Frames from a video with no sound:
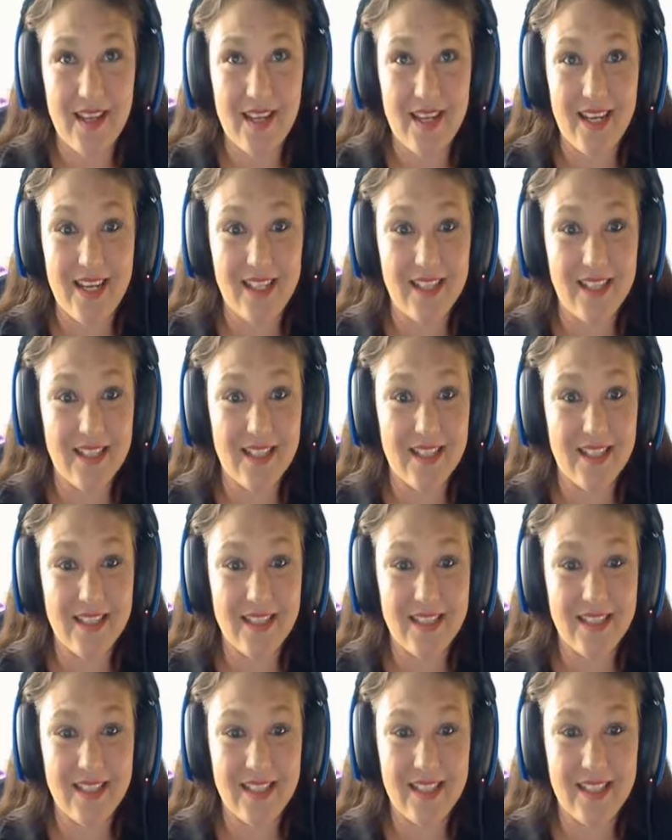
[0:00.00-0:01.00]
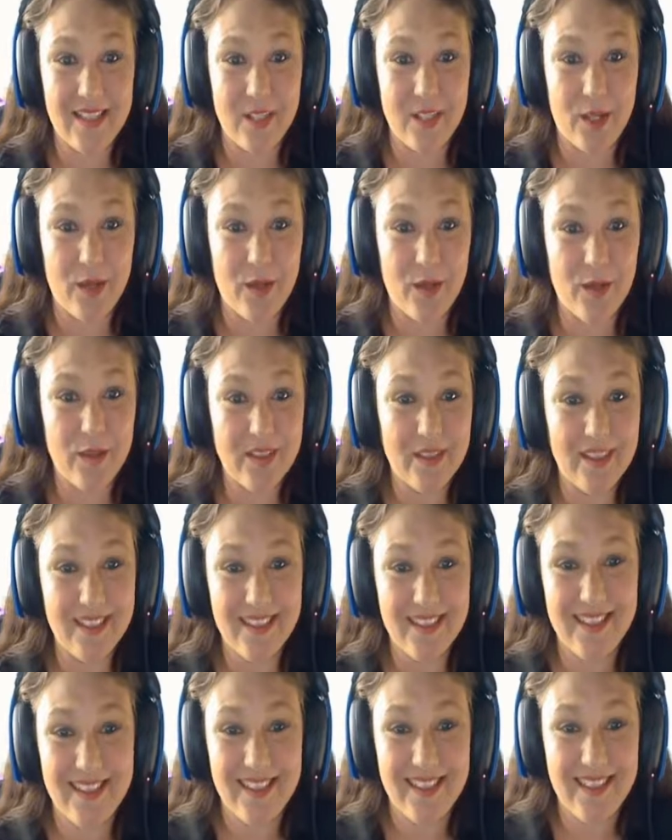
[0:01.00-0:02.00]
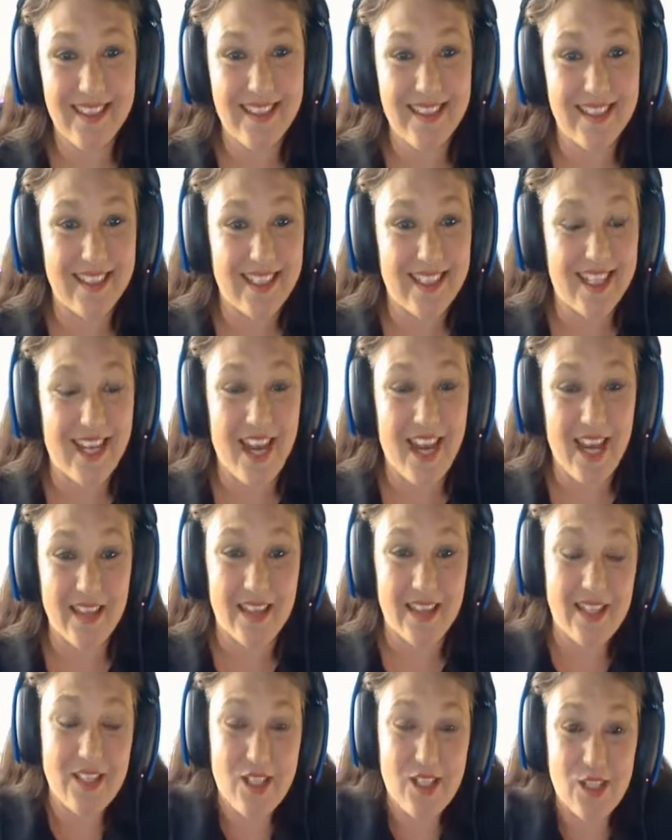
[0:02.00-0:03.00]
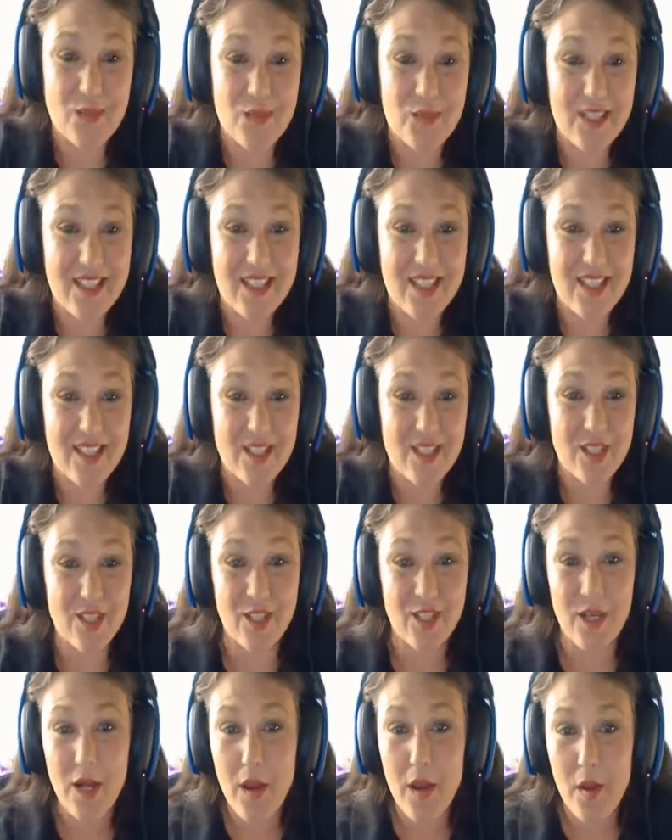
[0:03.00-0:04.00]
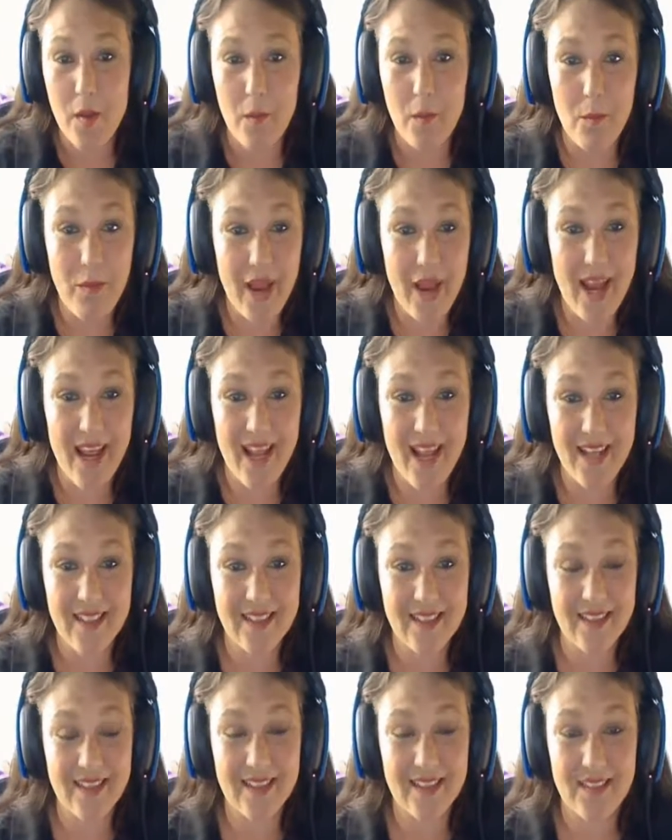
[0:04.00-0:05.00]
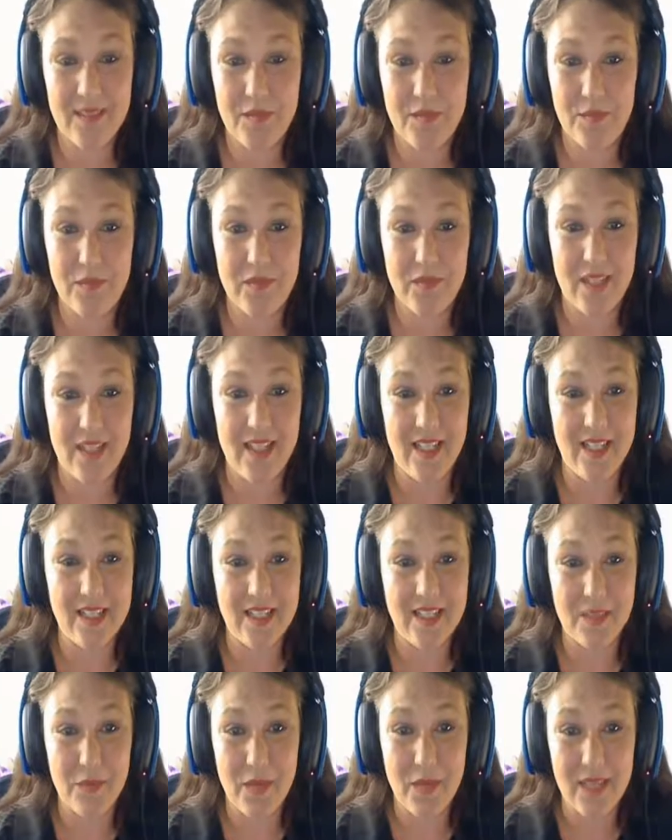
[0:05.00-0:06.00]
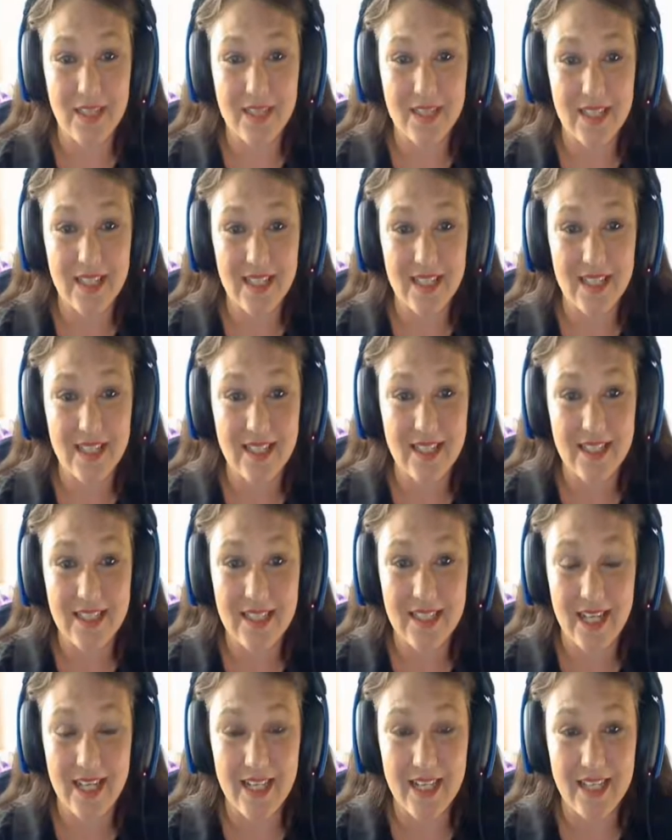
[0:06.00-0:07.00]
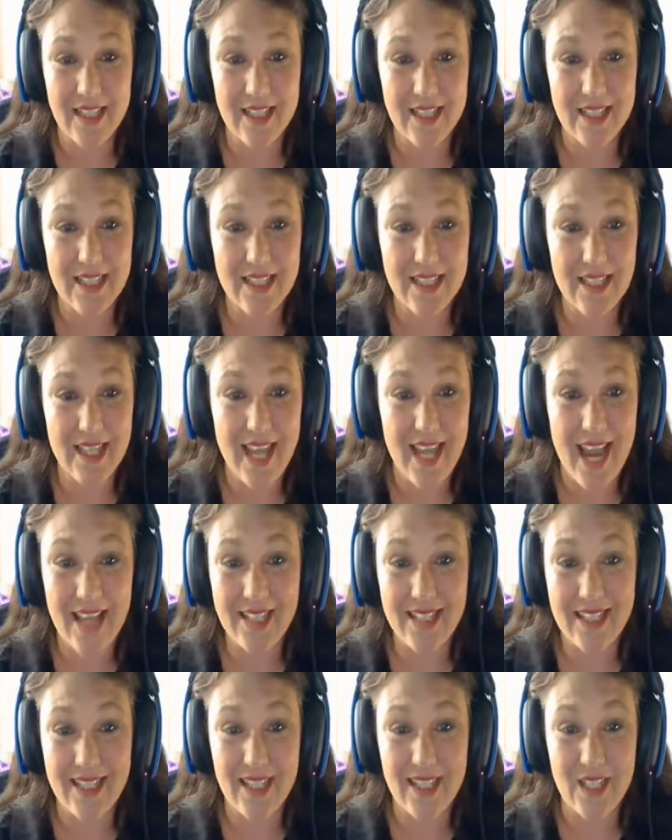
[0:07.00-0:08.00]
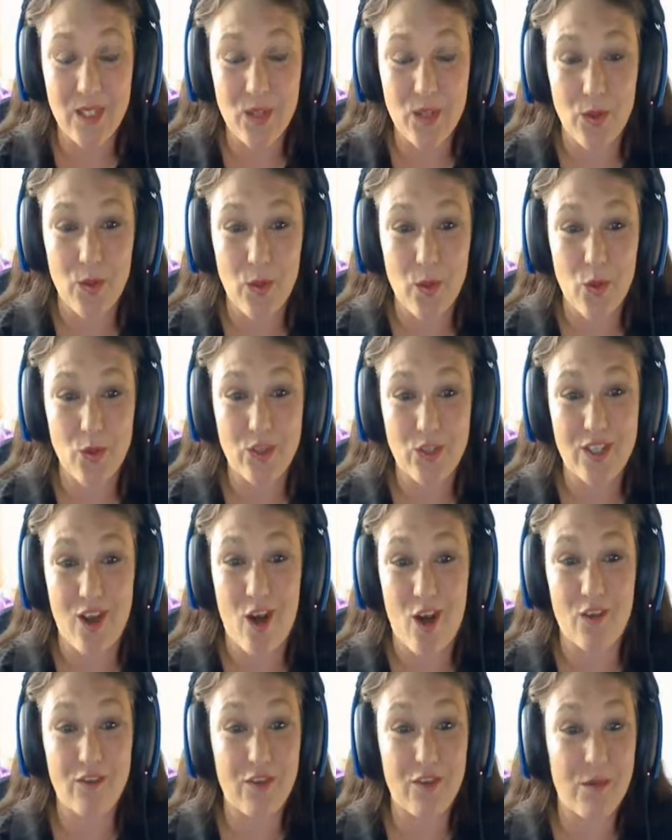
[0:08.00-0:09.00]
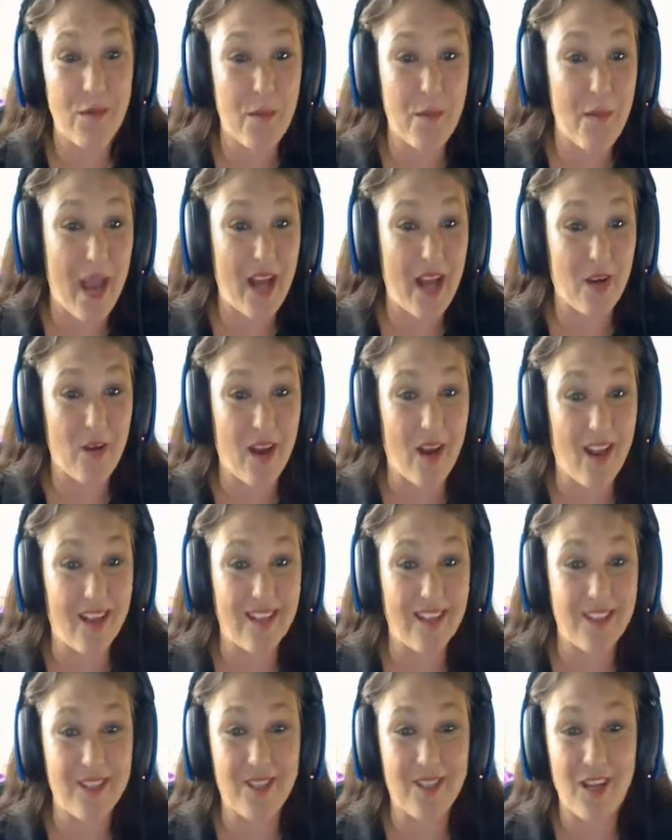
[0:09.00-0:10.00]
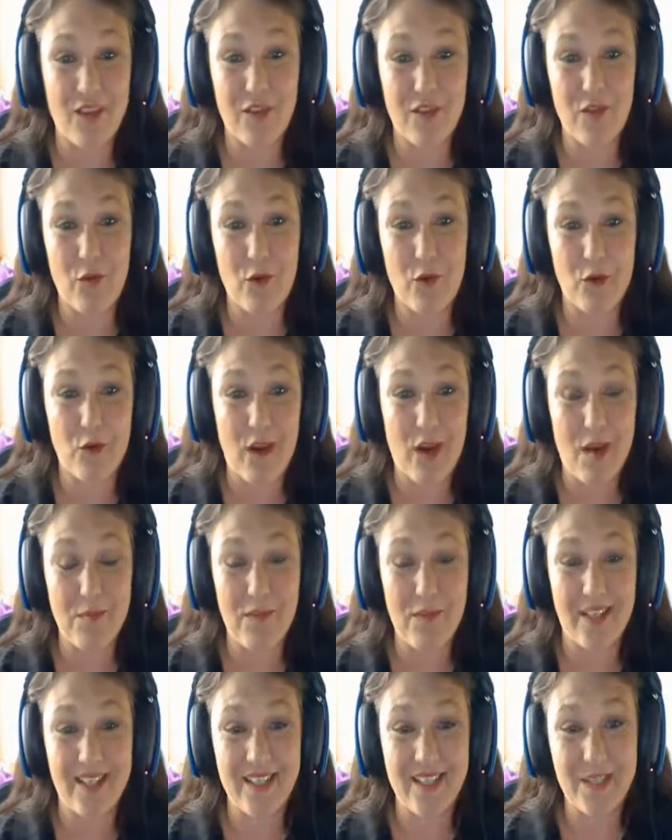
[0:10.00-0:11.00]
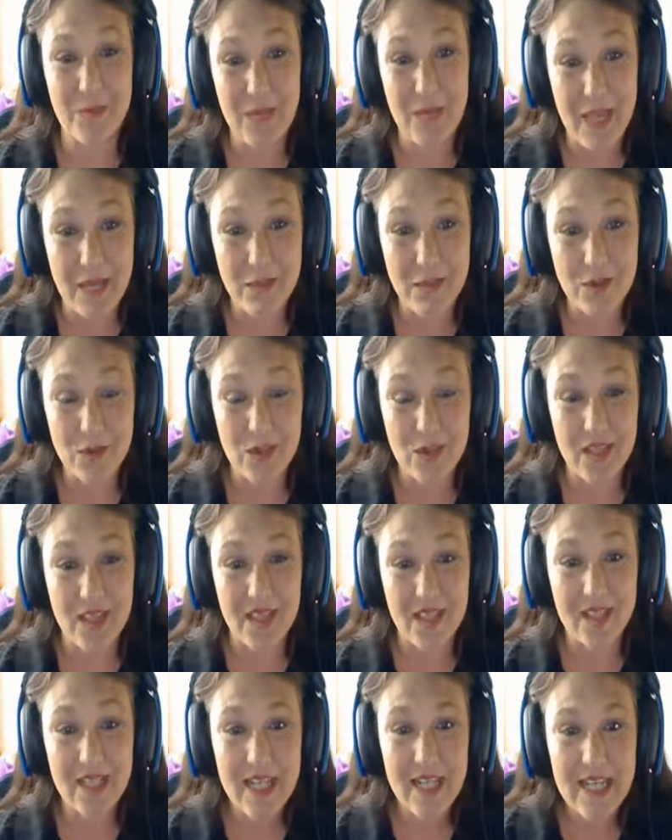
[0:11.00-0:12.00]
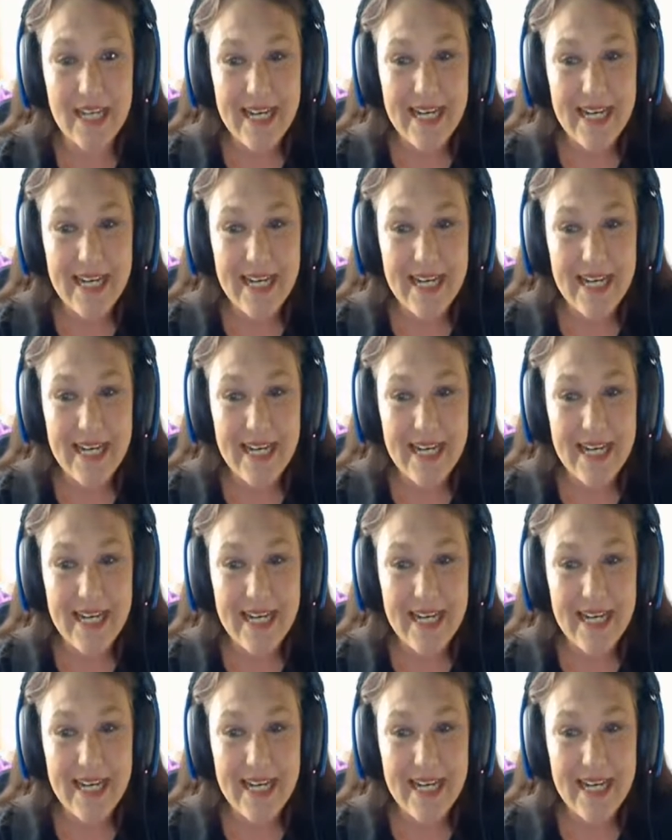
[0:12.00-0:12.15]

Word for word: he, you know, Kathy, she's my sister. Matt, he's amazing. Dennis, Cassie, who's gone from the background to now the foreground playing some games with us.